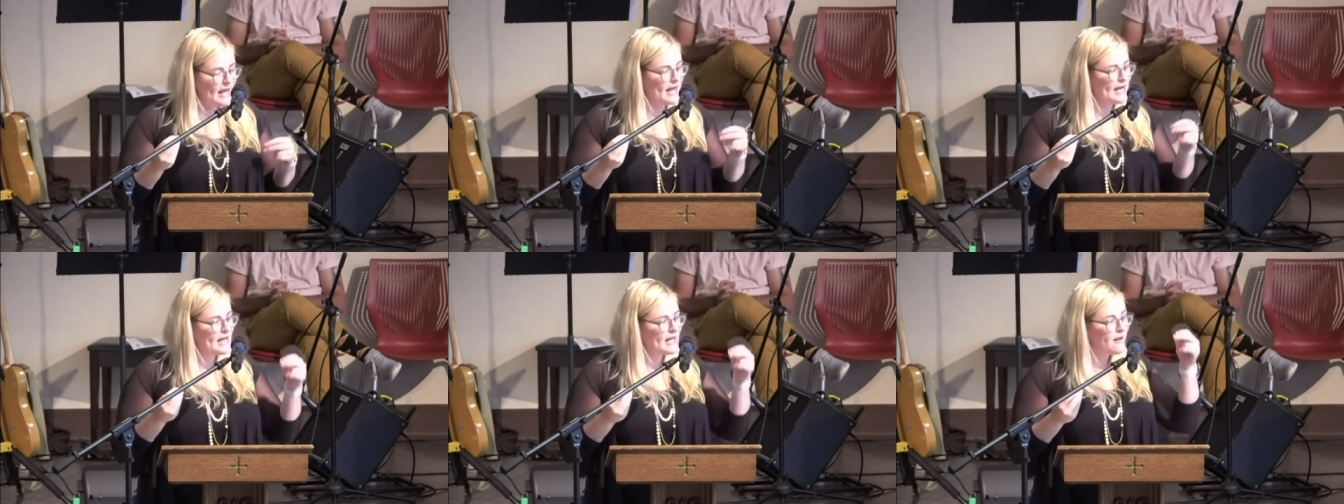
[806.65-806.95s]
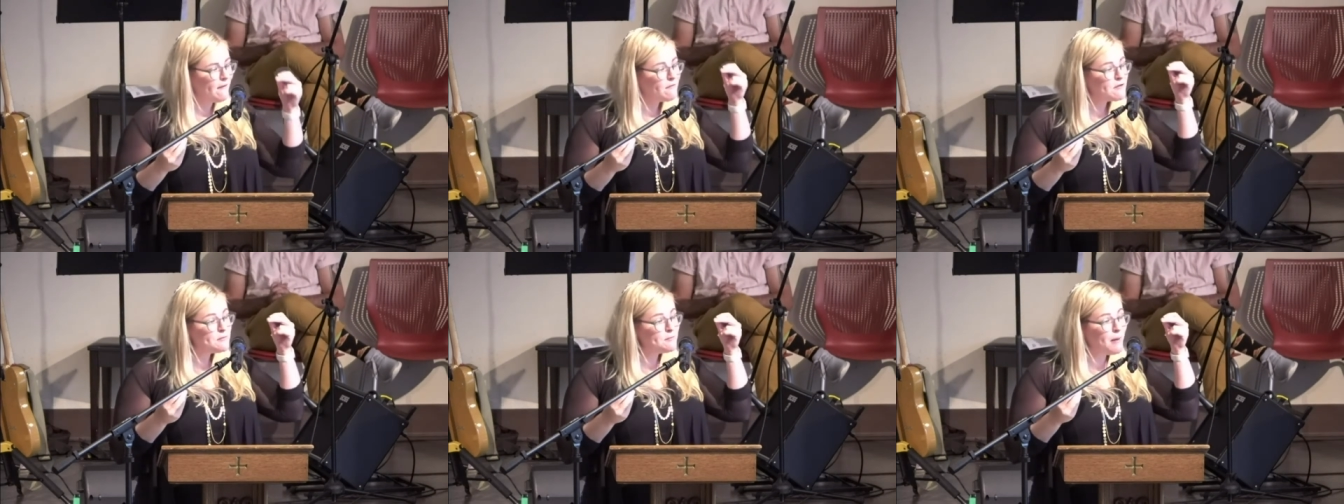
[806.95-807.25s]
And
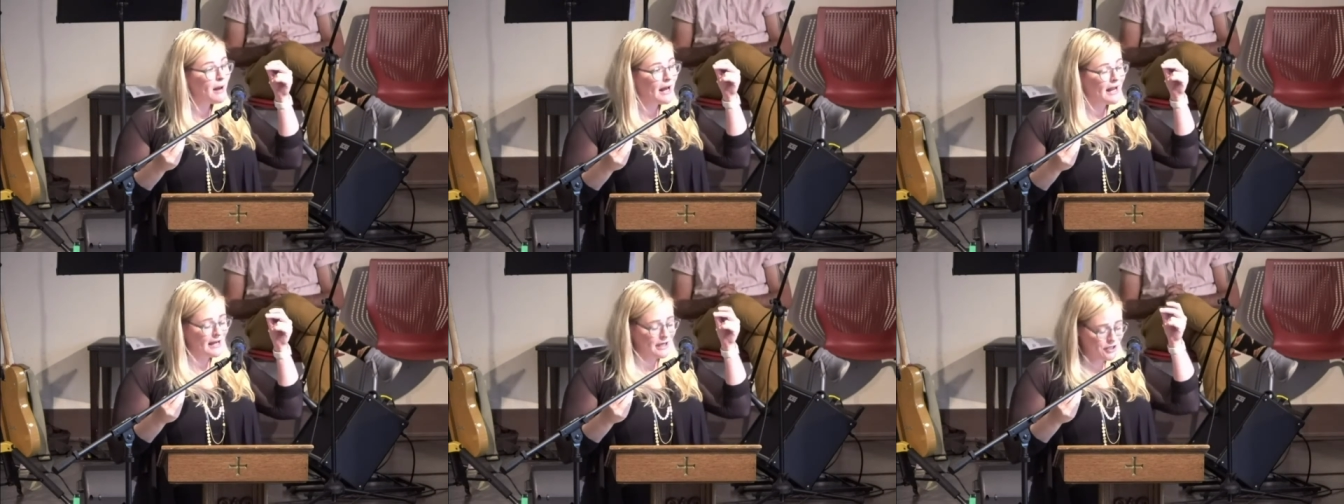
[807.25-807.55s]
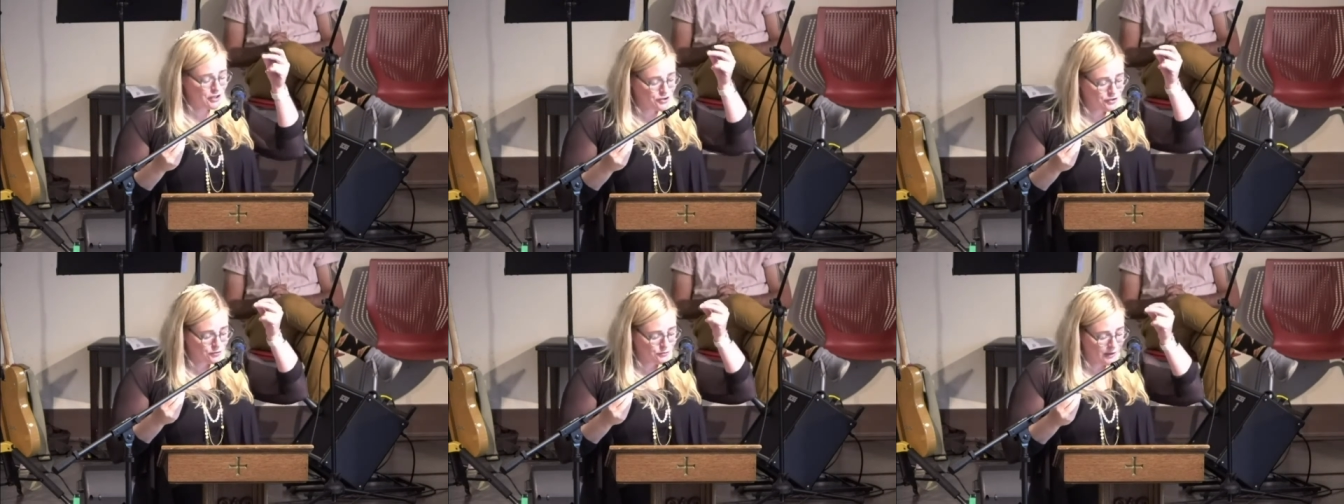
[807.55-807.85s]
Eve's
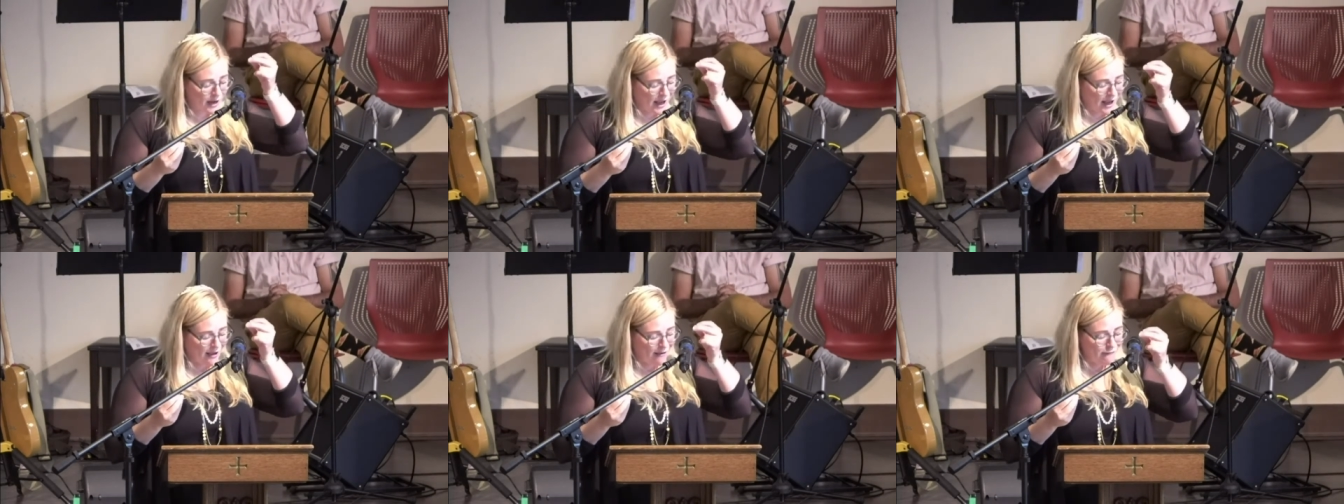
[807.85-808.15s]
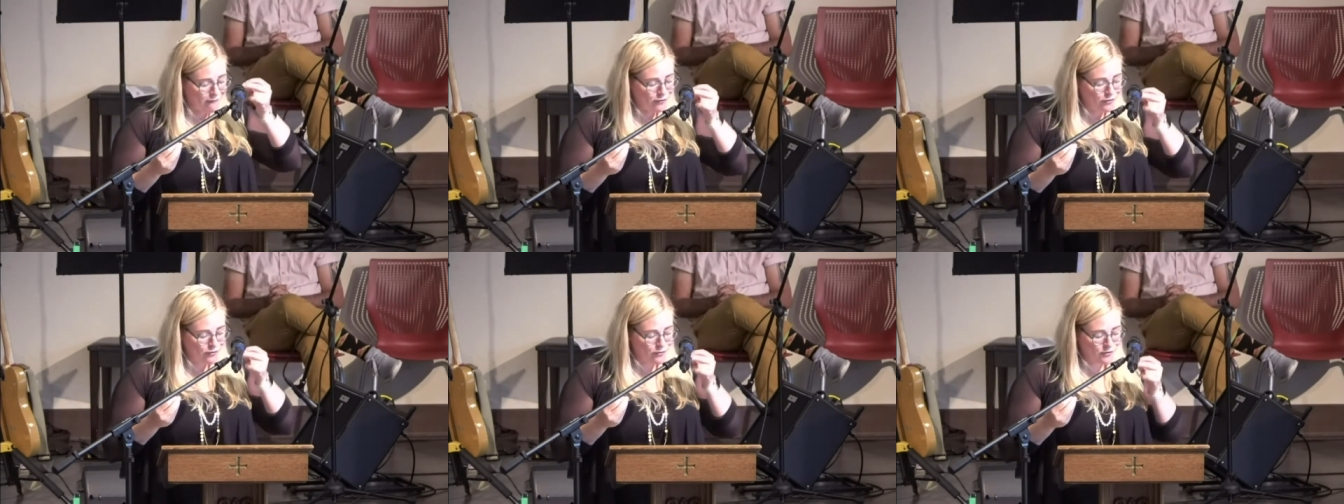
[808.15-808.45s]
bite
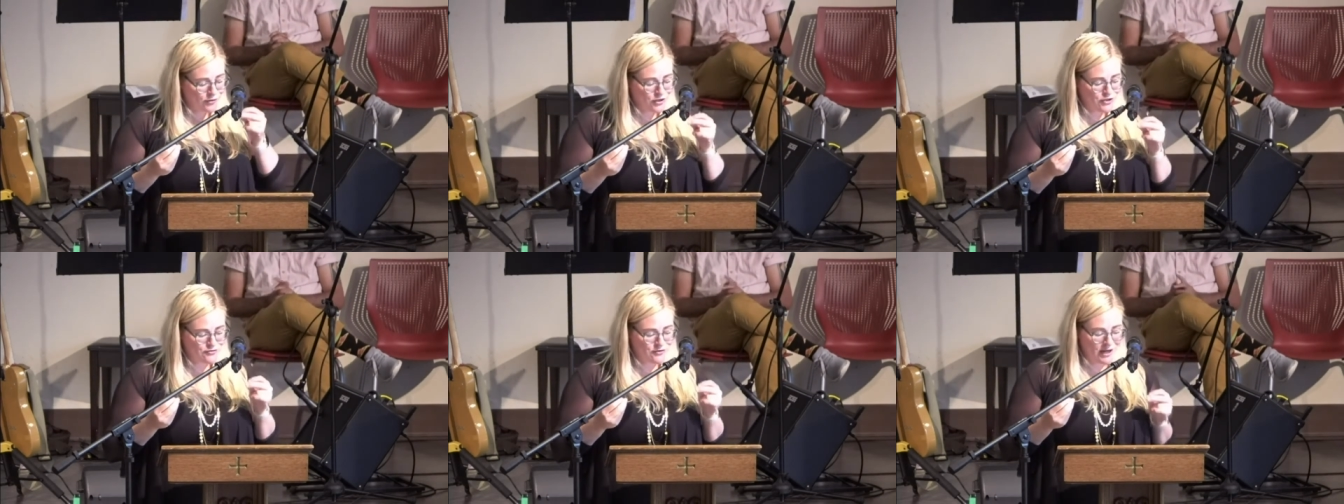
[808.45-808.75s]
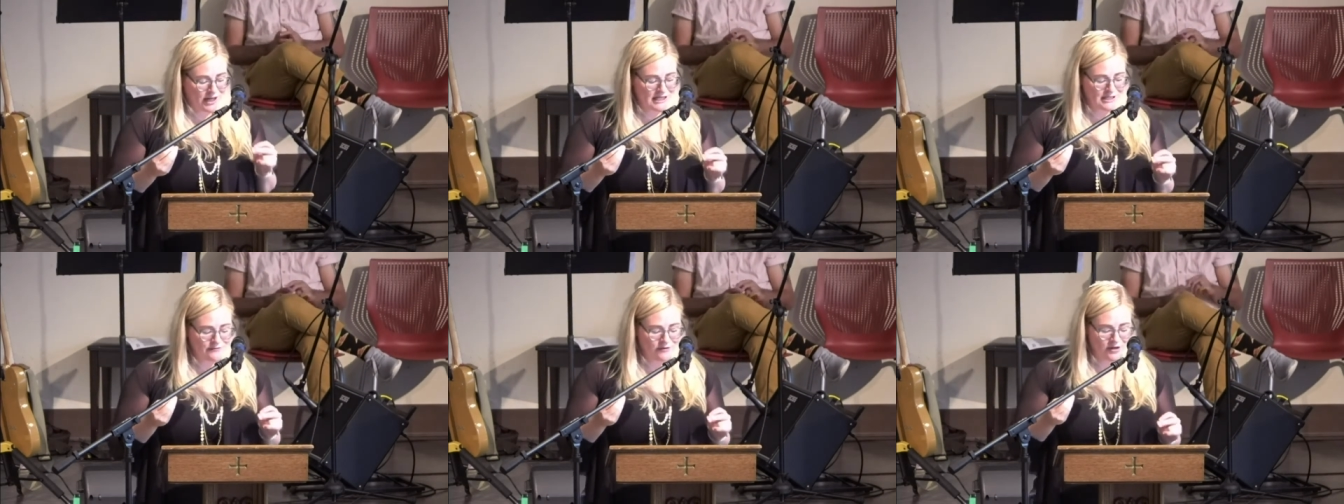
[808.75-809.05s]
traveled through the
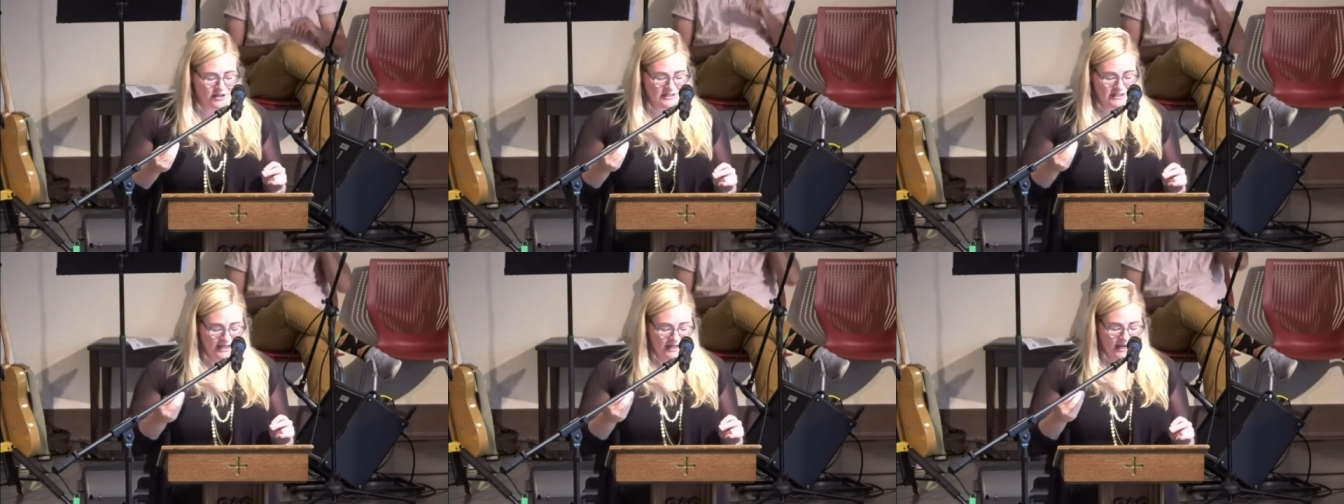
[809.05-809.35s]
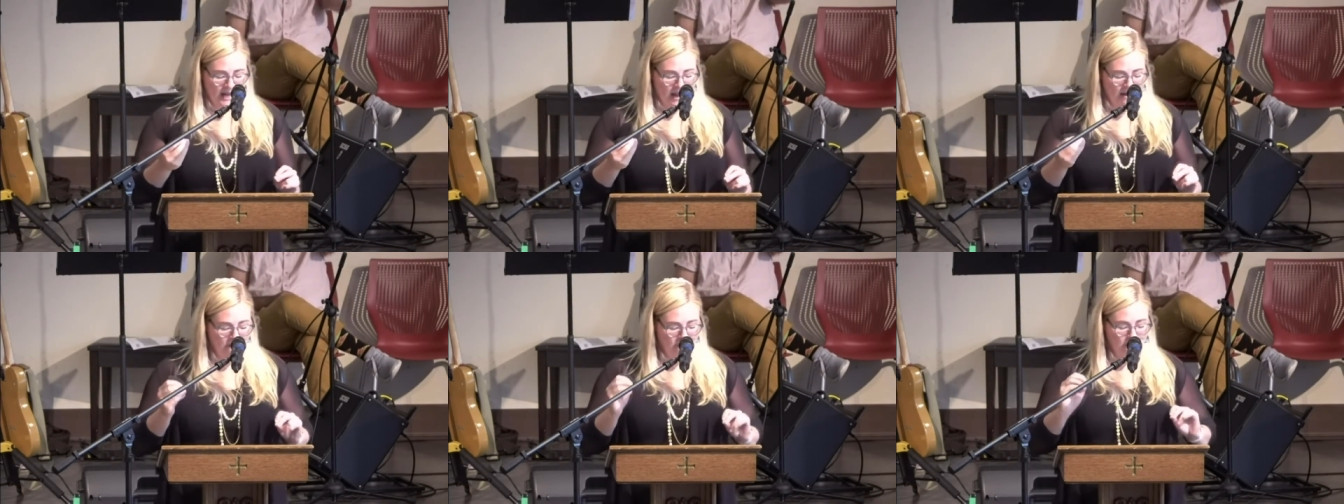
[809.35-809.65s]
strands of our
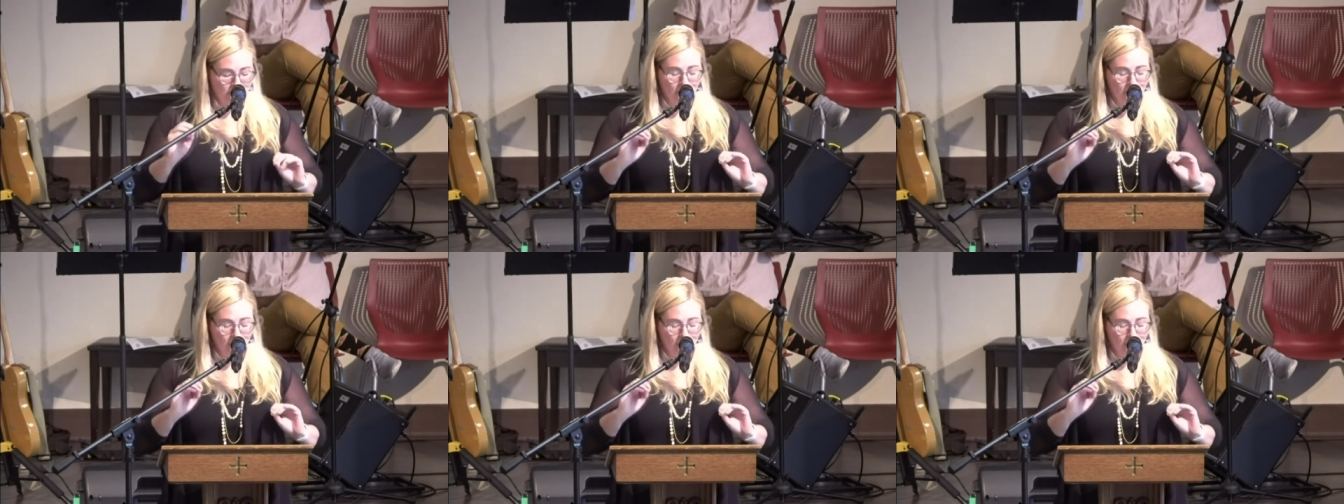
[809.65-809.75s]
DNA,